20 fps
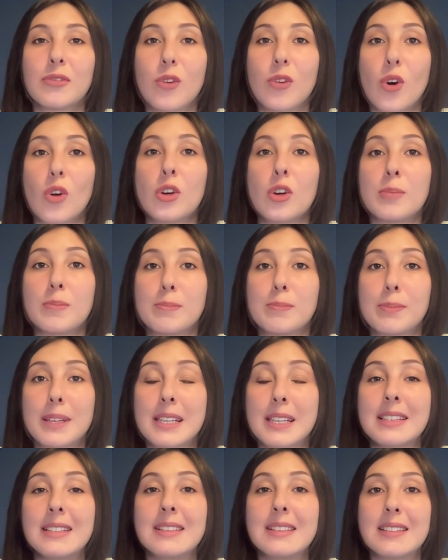for
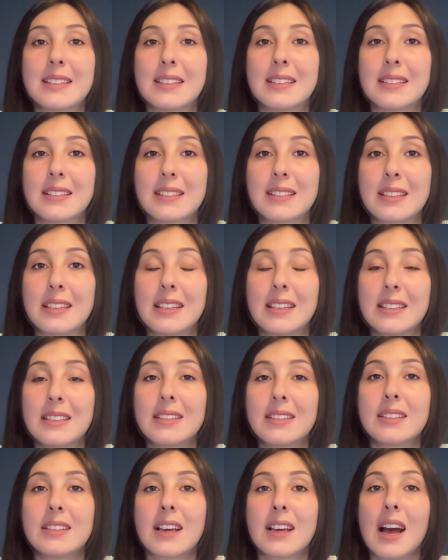biz,
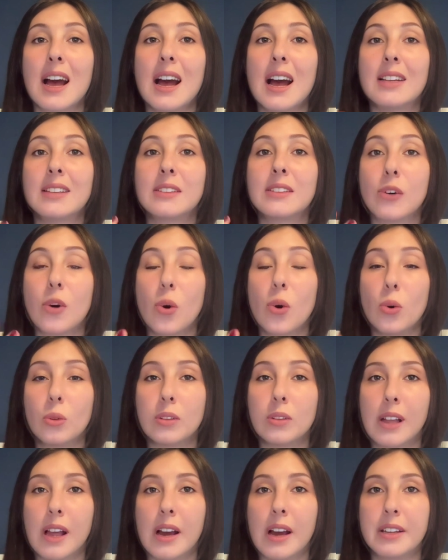siz, and
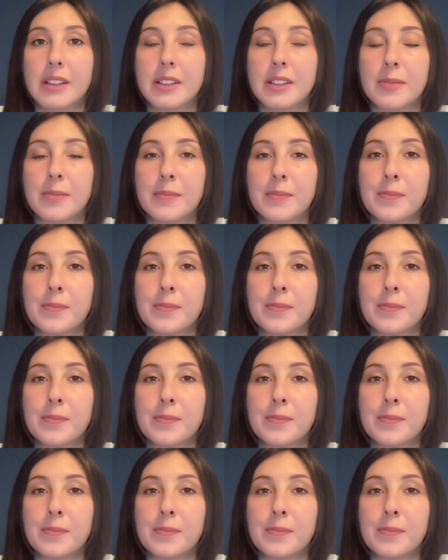onlar.